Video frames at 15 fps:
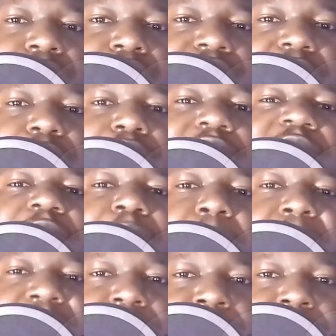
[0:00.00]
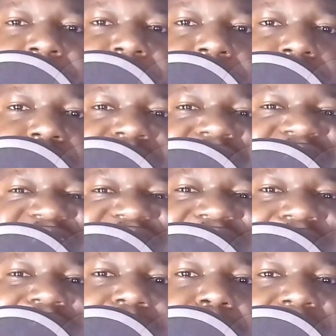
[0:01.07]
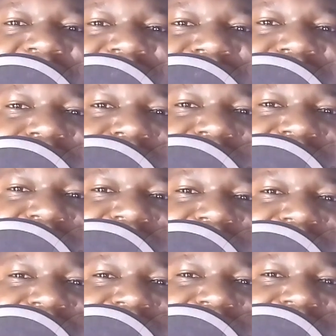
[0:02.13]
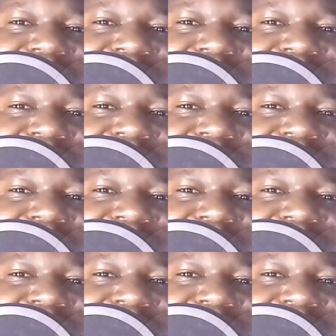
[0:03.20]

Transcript: you take off payee, which is 30%